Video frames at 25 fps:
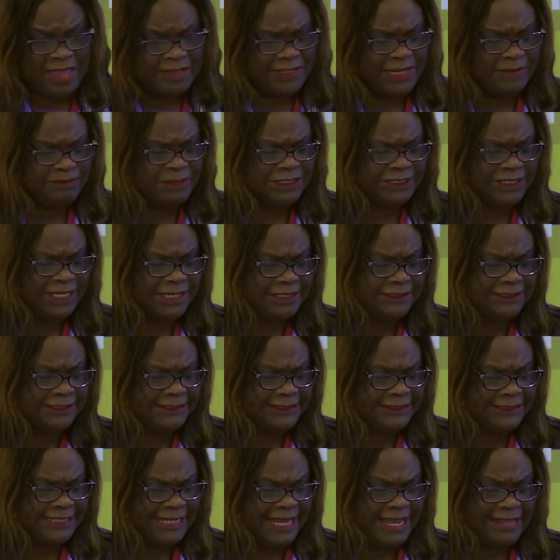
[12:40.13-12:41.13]
They must
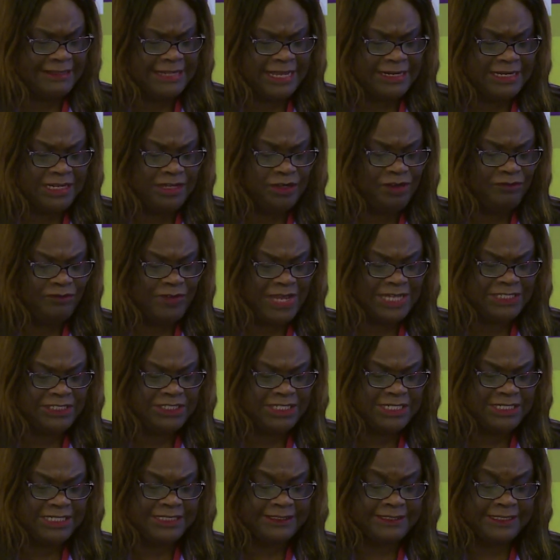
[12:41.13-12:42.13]
understand that
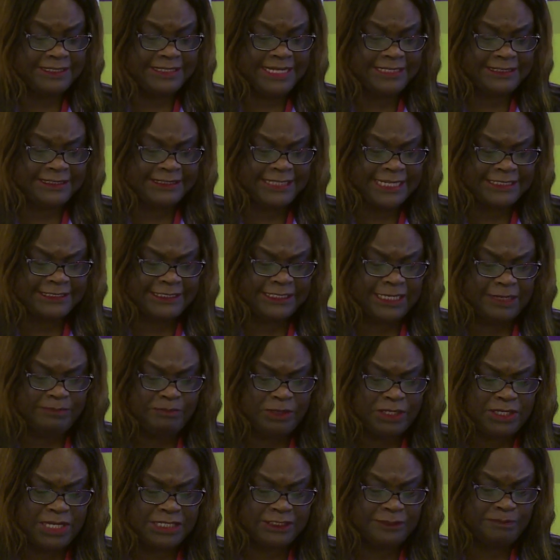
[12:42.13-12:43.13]
innovation is a necessity,
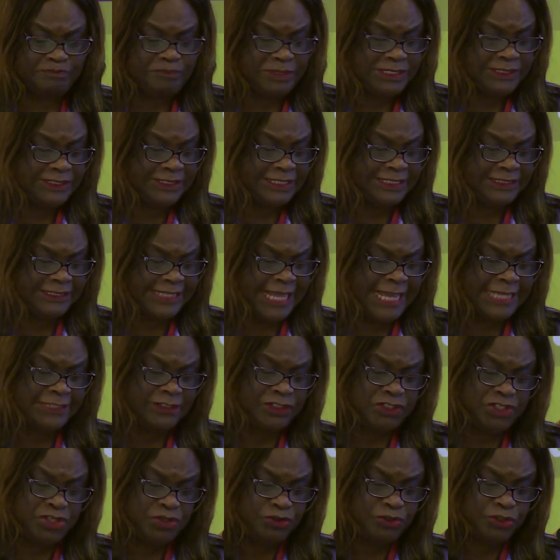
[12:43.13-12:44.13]
because business
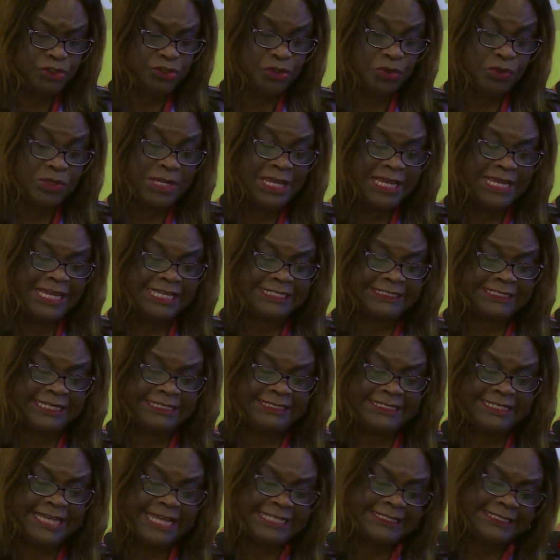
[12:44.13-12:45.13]
as usual is
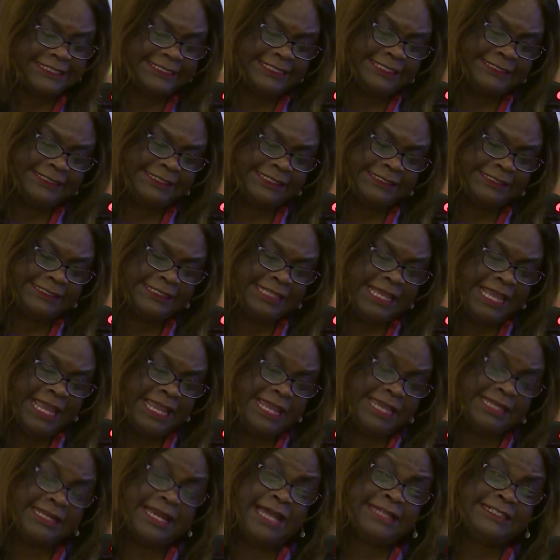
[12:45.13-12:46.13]
a death sentence
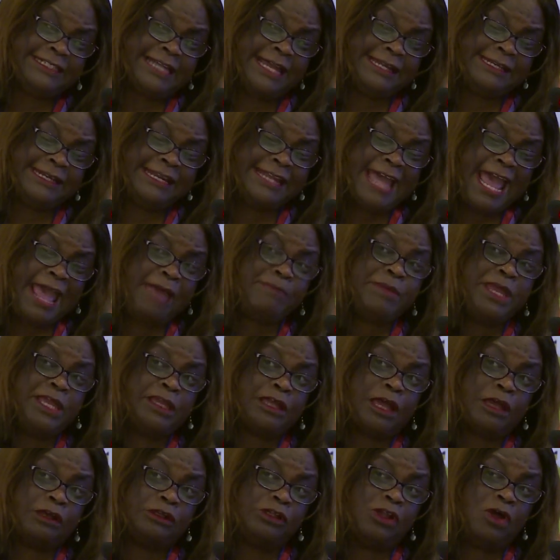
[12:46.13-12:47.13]
in our
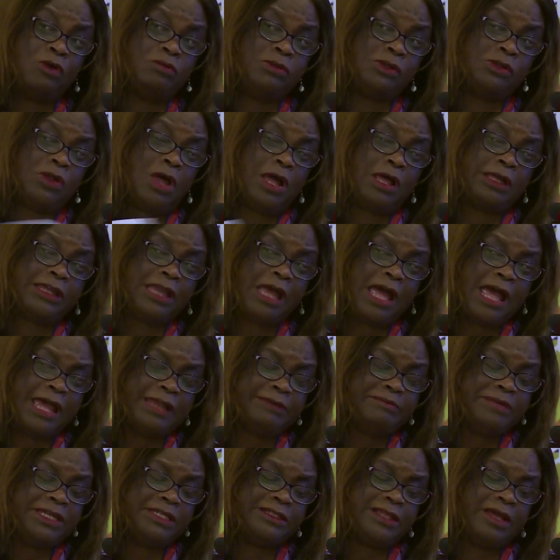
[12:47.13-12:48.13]
dynamic global
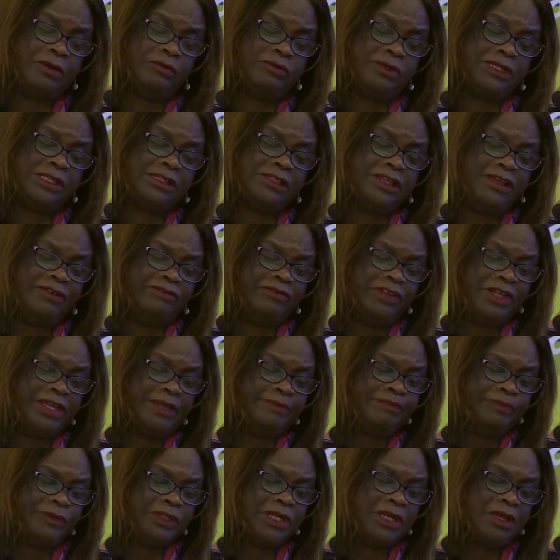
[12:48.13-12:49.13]
economy that we live in.